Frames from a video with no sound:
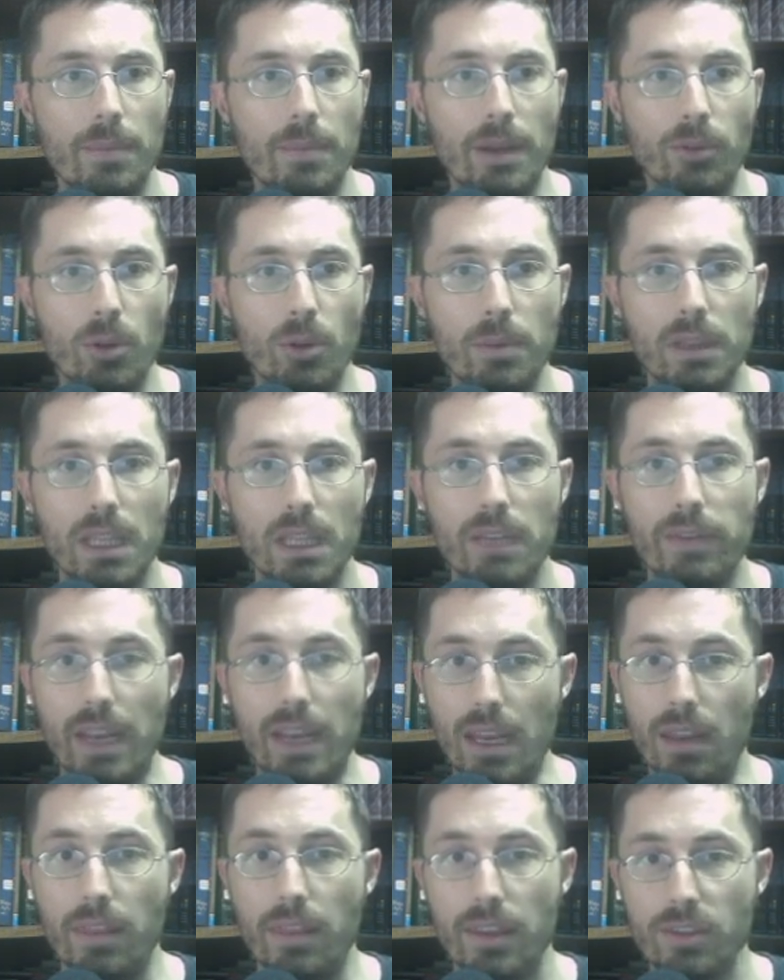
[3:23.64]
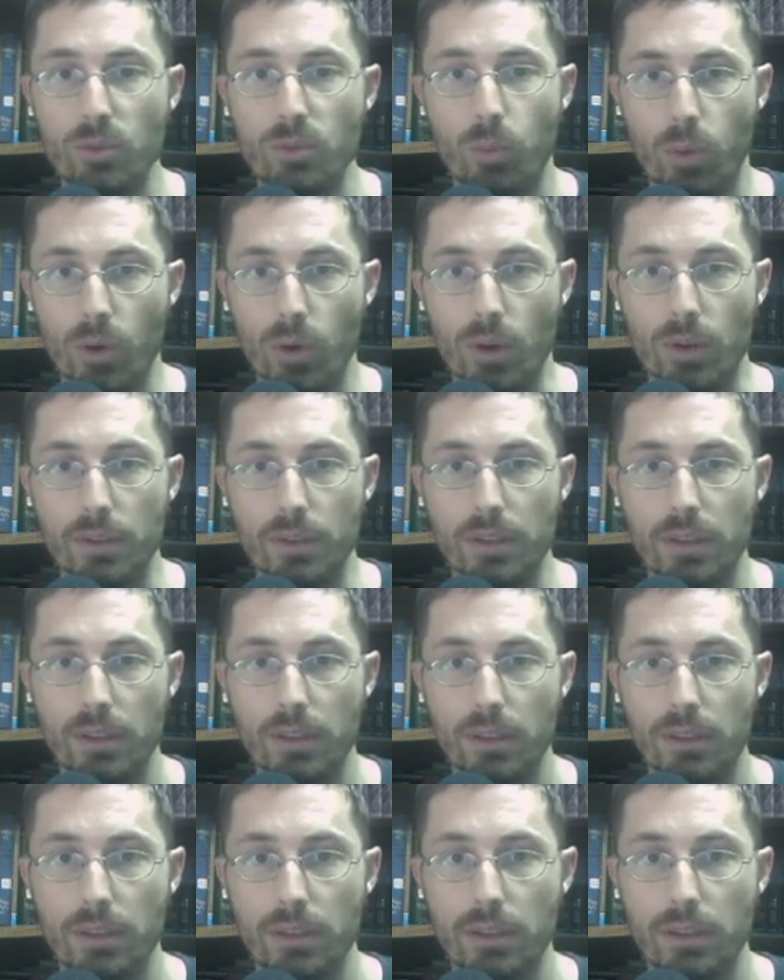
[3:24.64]
"May Reuben live in this world
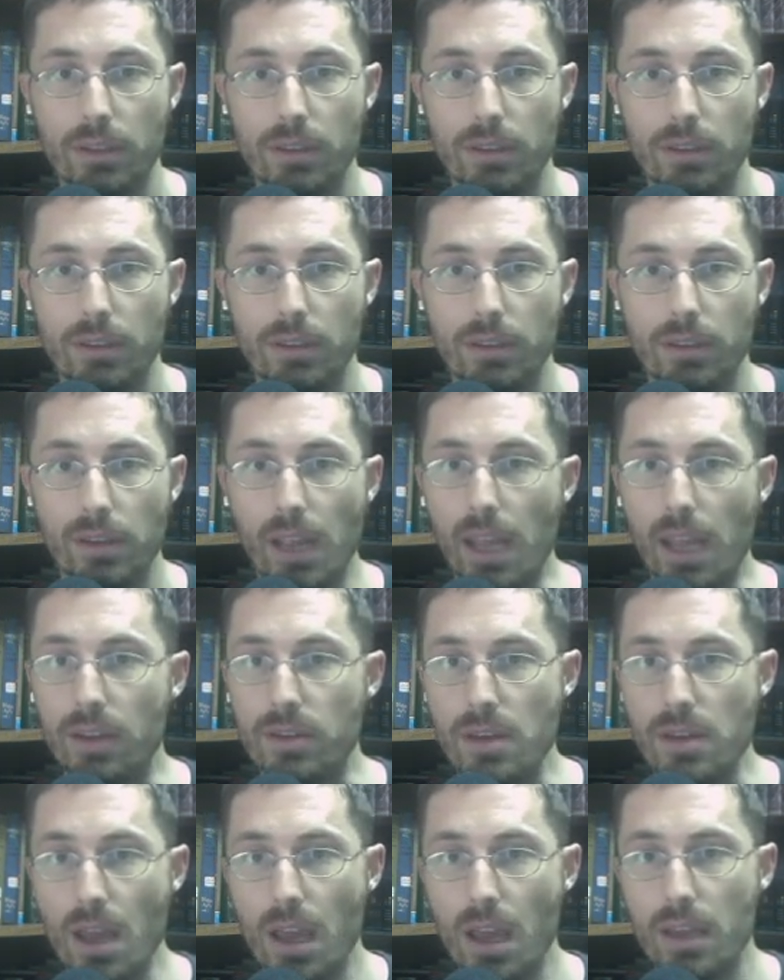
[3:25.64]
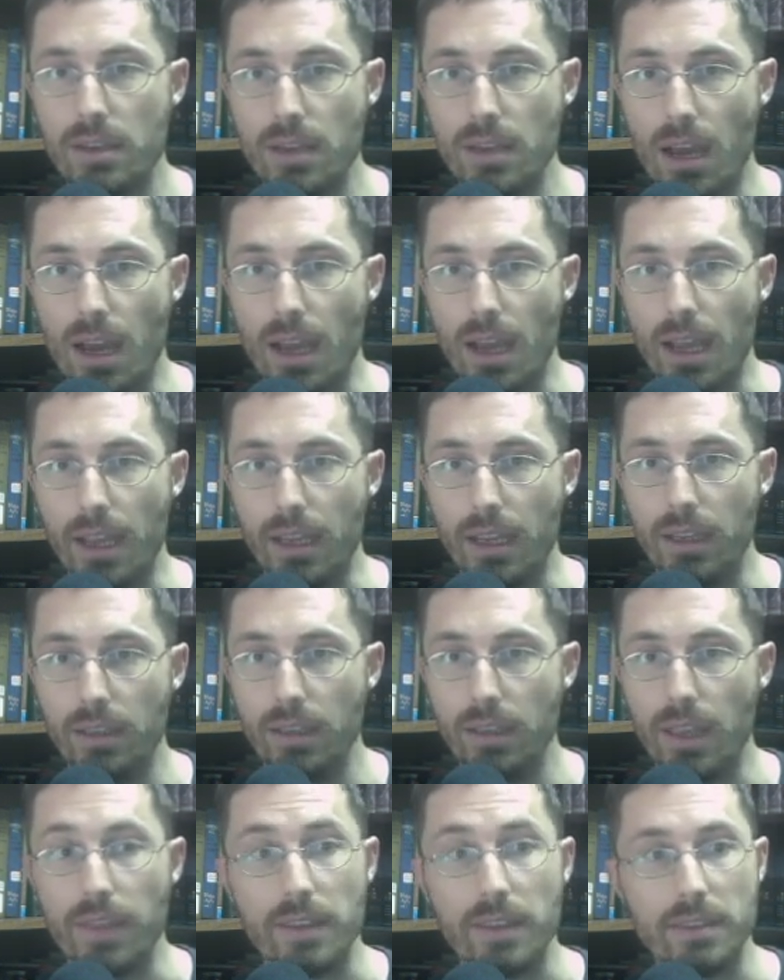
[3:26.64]
and not die
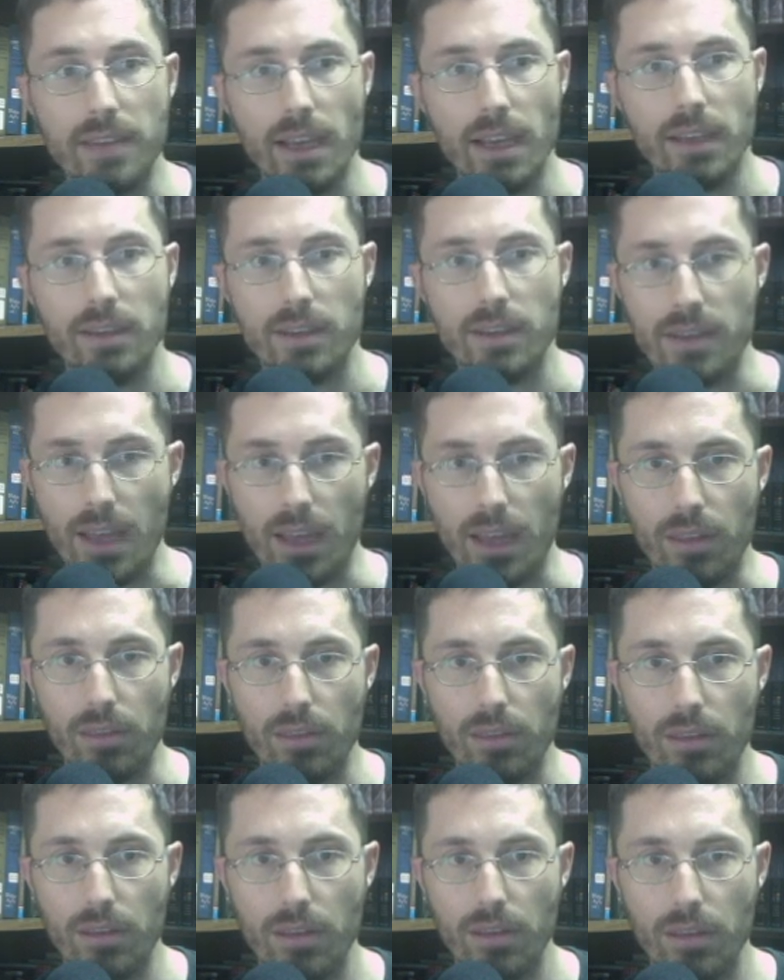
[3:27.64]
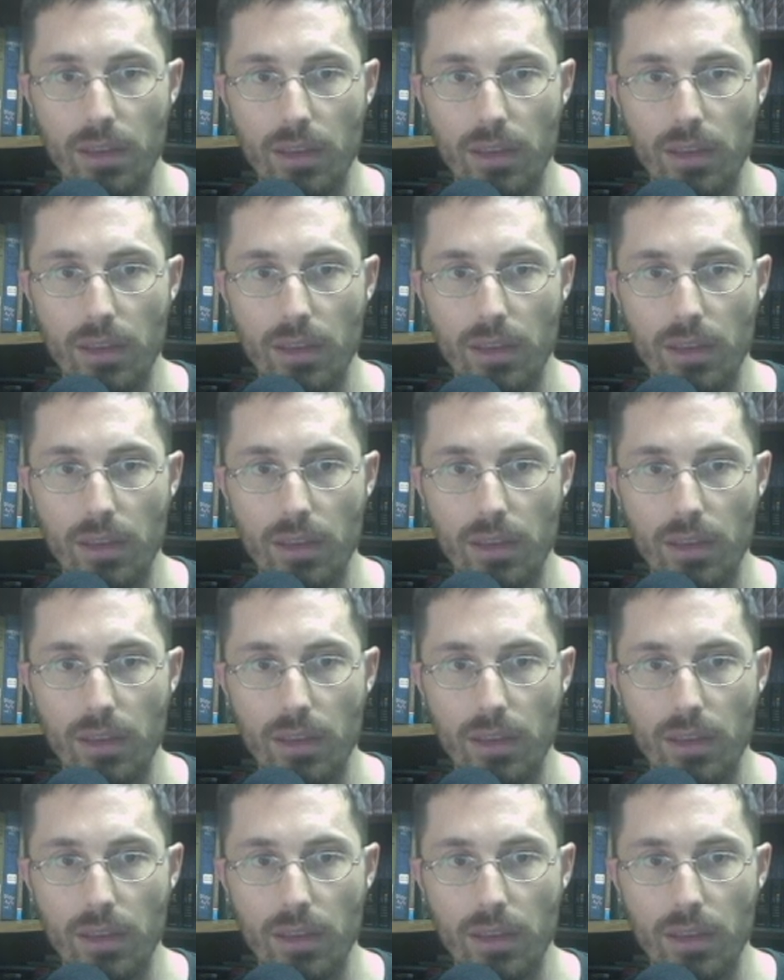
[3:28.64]
in the second death,